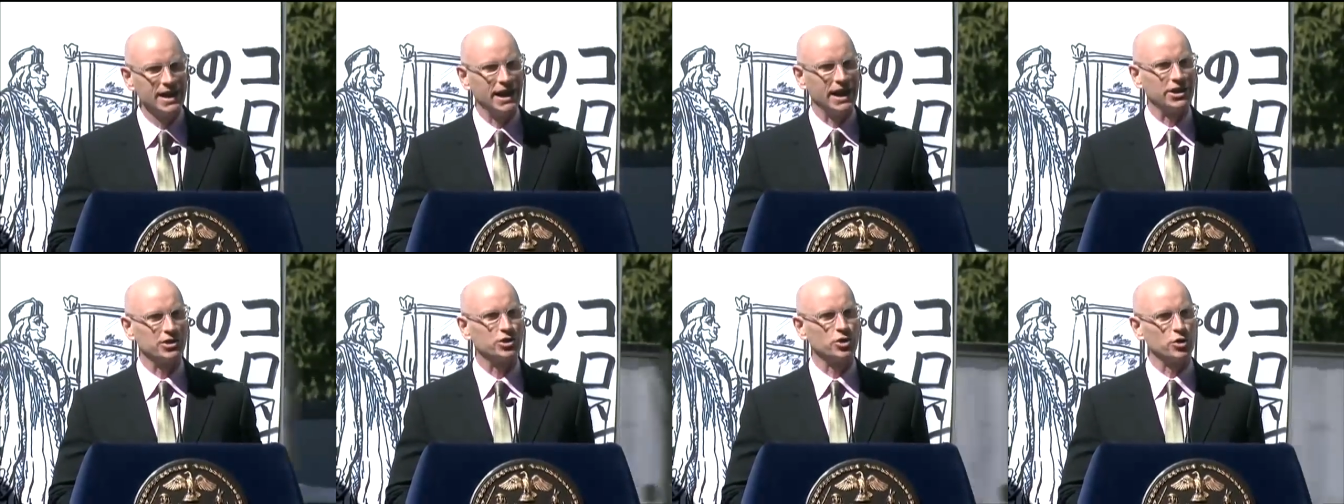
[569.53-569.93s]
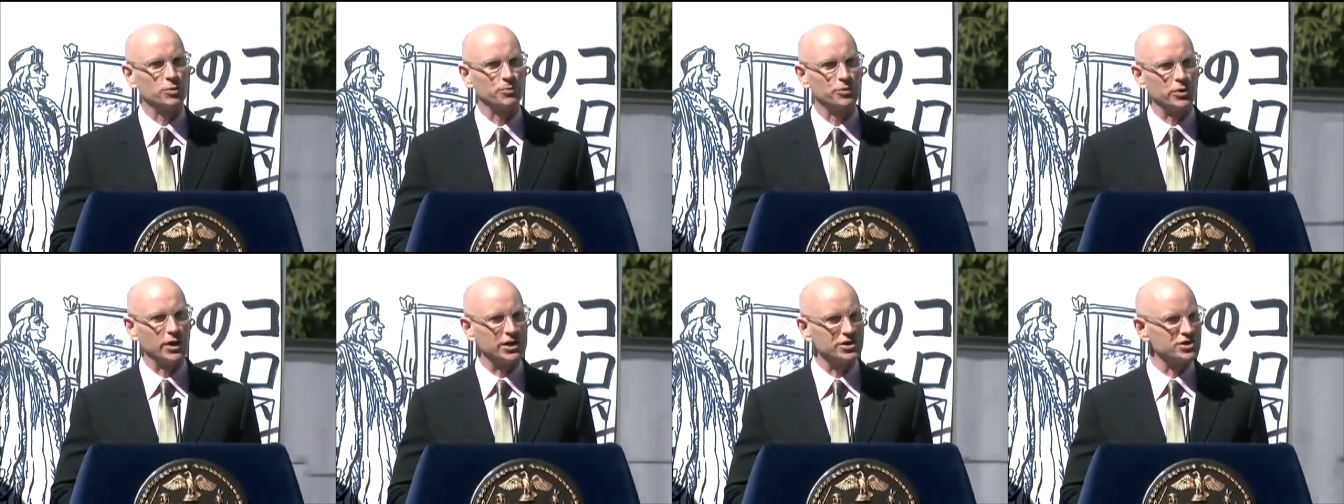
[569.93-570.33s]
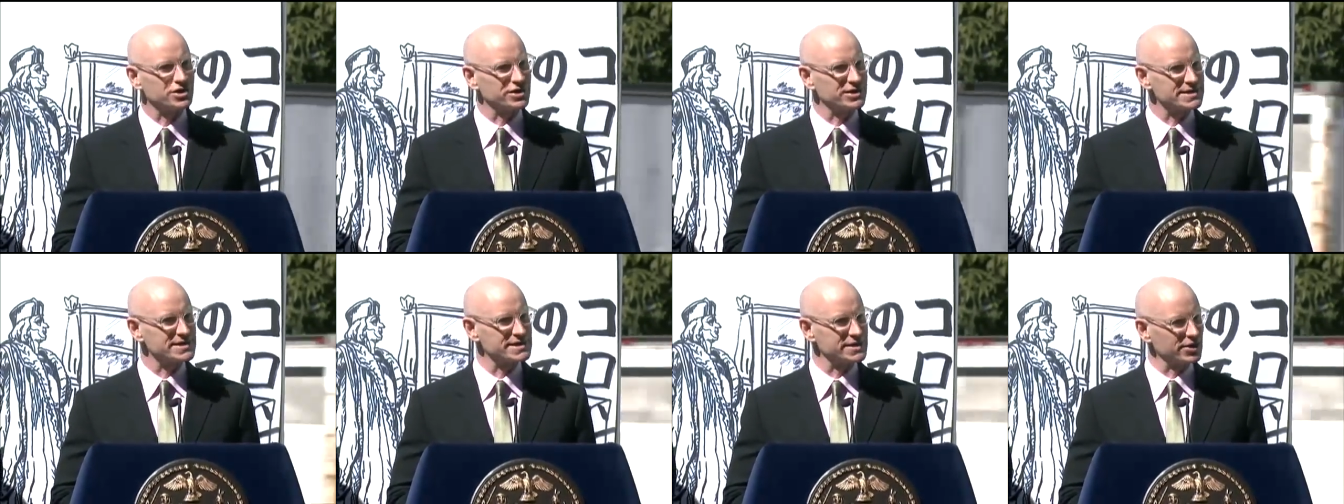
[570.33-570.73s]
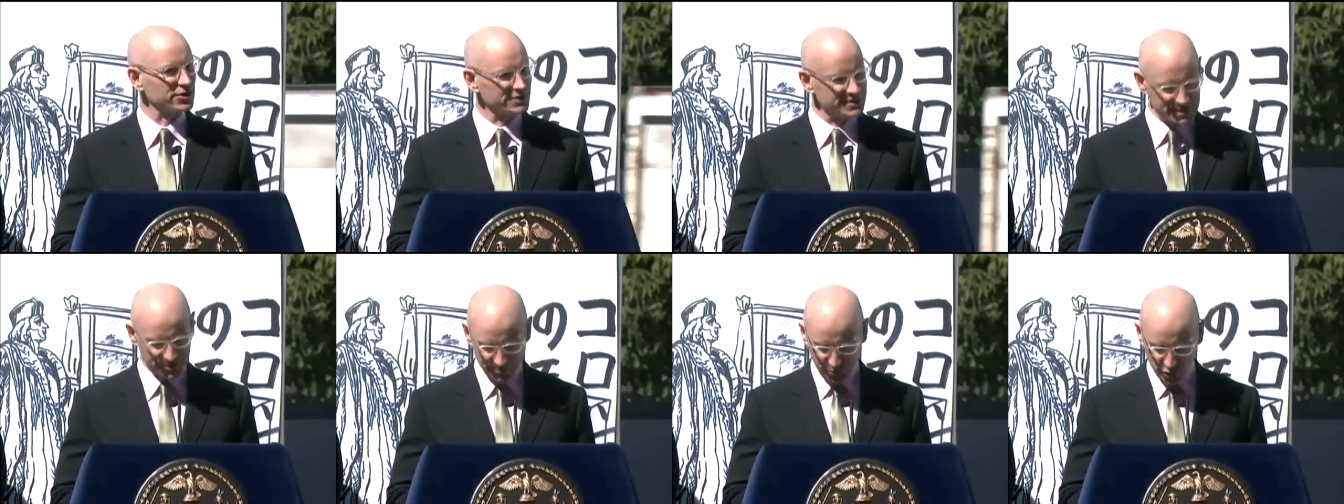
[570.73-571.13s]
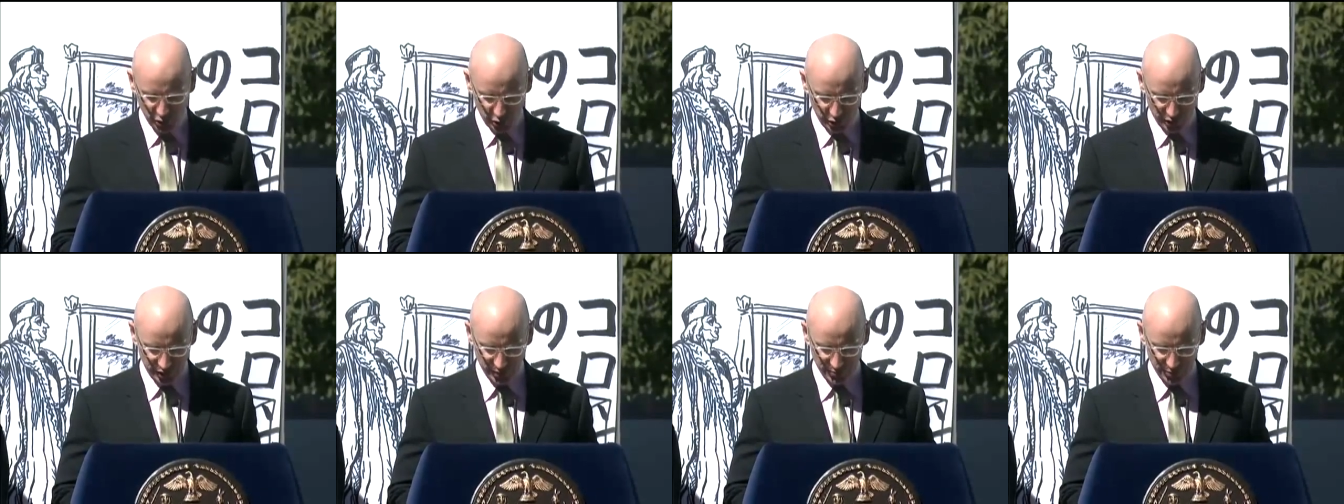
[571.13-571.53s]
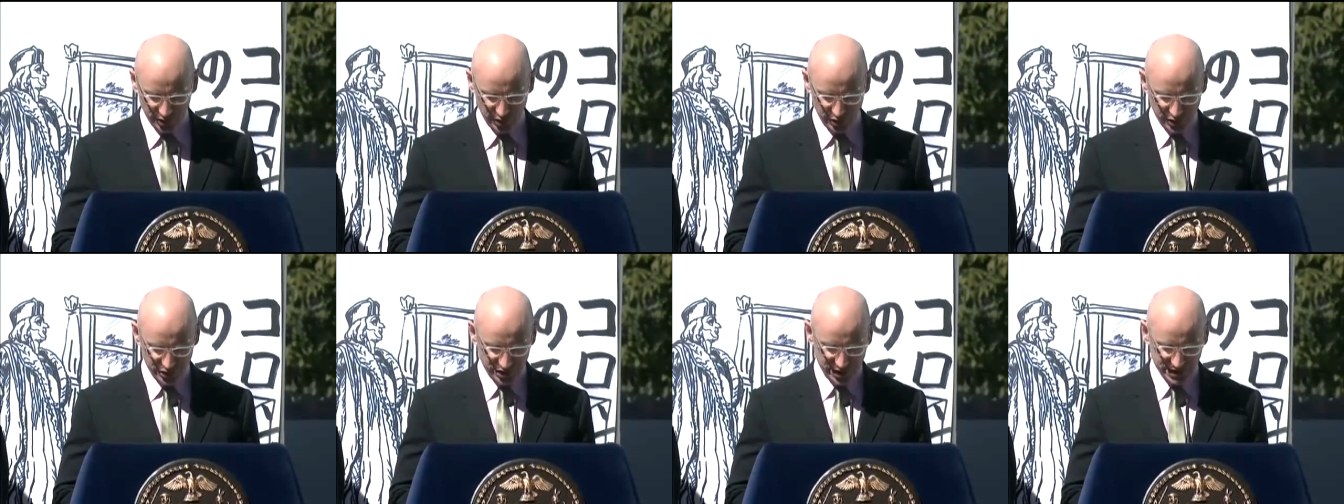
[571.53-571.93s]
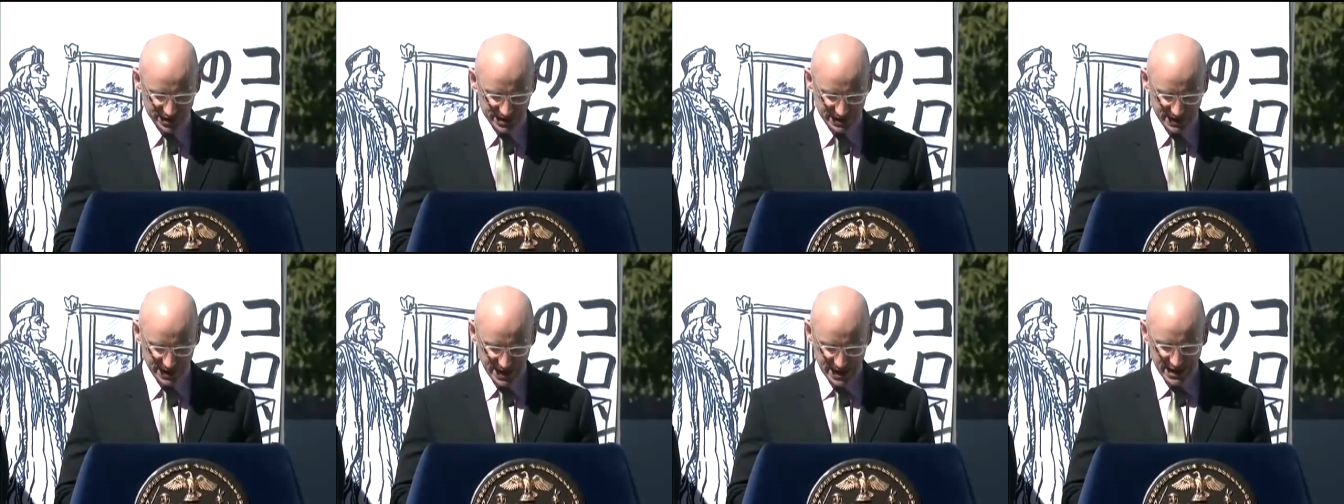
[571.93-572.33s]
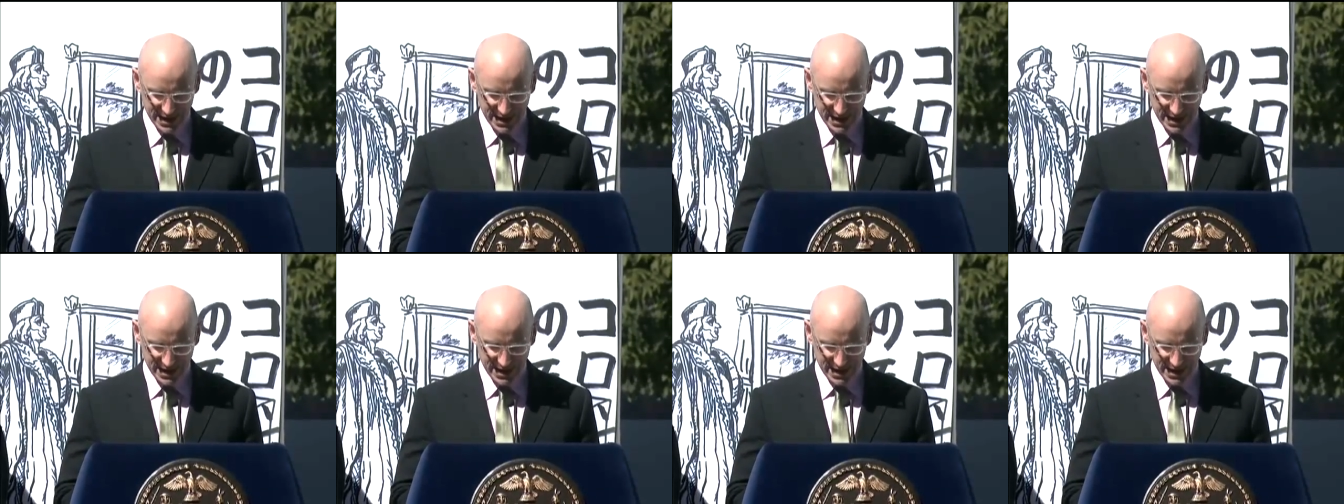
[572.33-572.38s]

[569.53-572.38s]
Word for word: and corporations that have supported the project.